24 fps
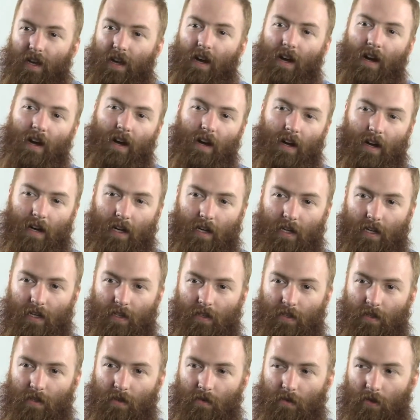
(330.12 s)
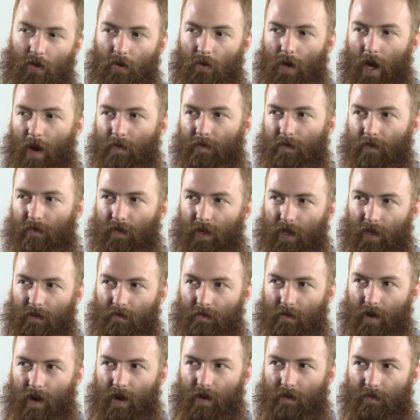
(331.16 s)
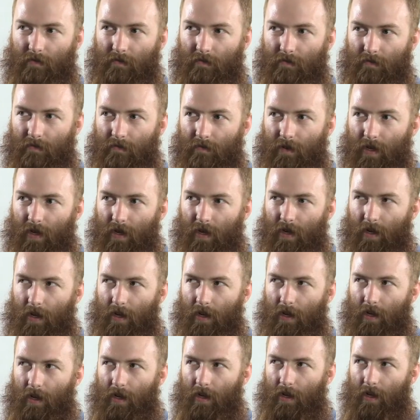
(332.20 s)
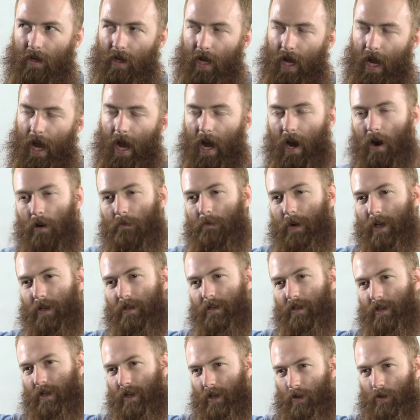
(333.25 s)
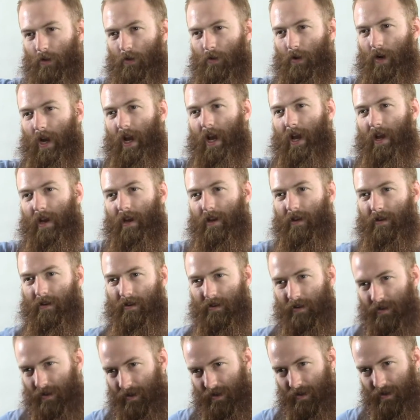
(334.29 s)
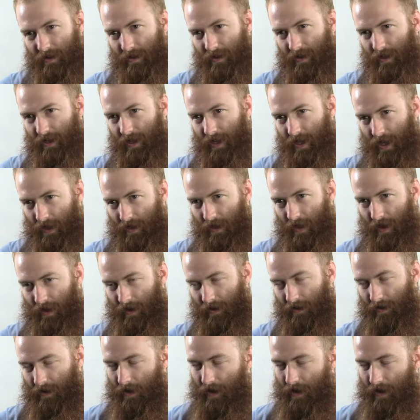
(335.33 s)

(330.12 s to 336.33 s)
so you have to figure out how best to get your hand in there.